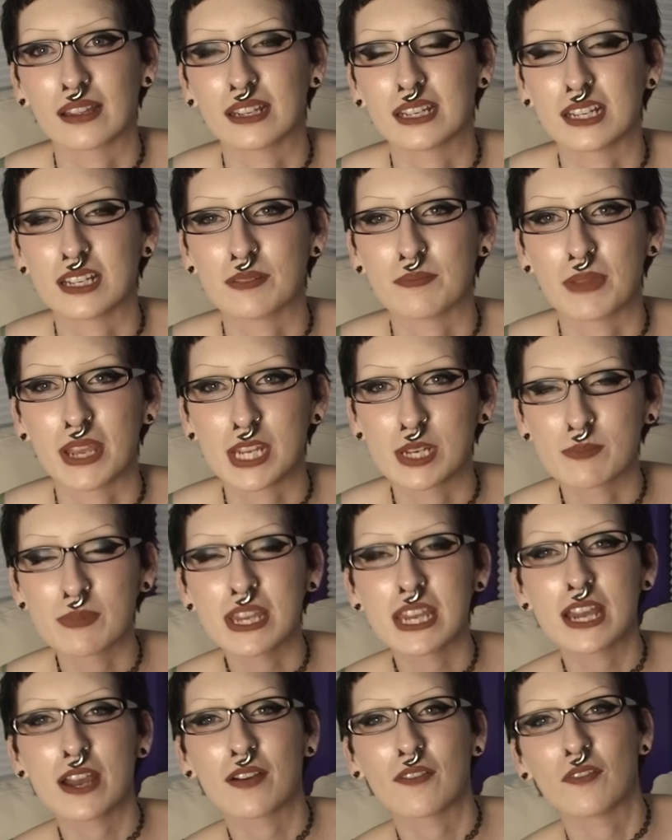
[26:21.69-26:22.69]
and it made
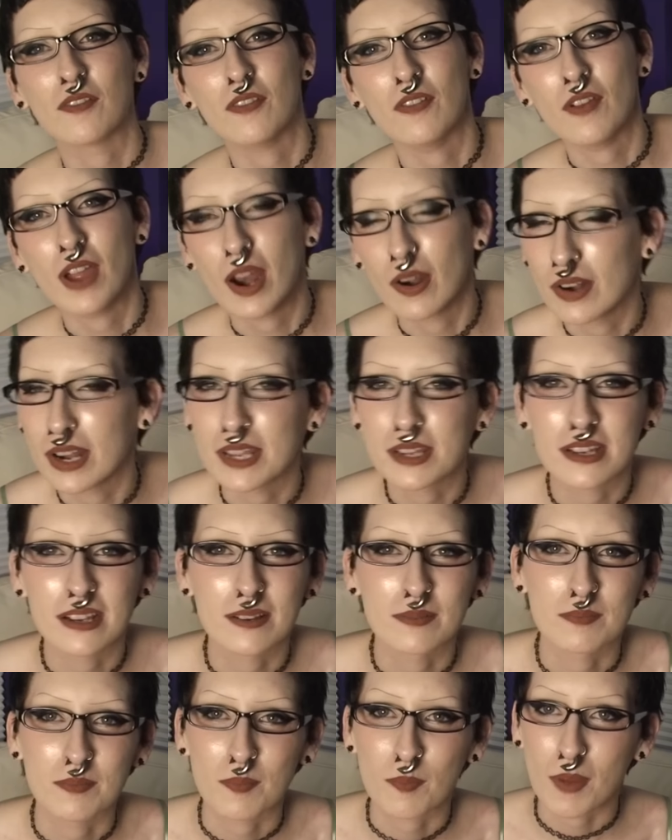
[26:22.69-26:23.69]
me very
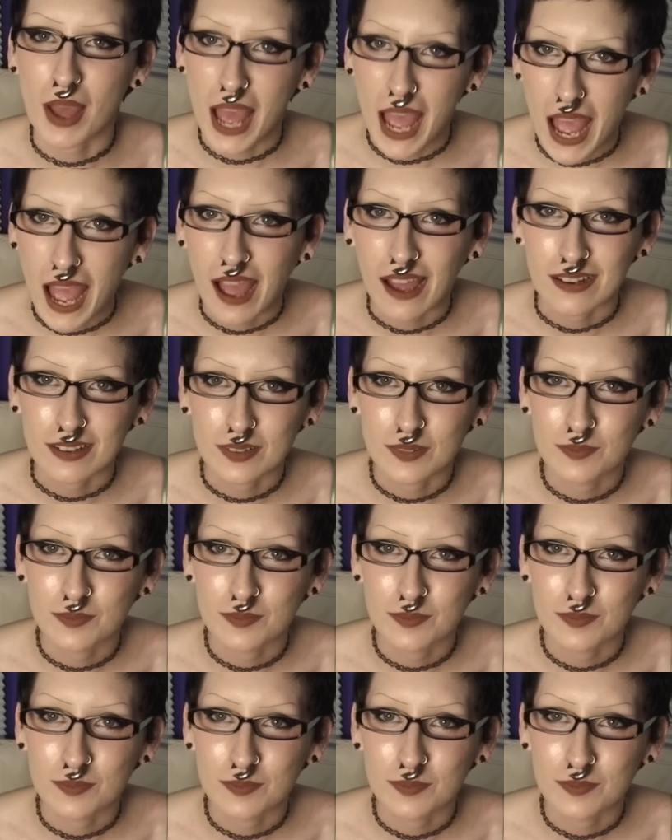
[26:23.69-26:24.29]
mad.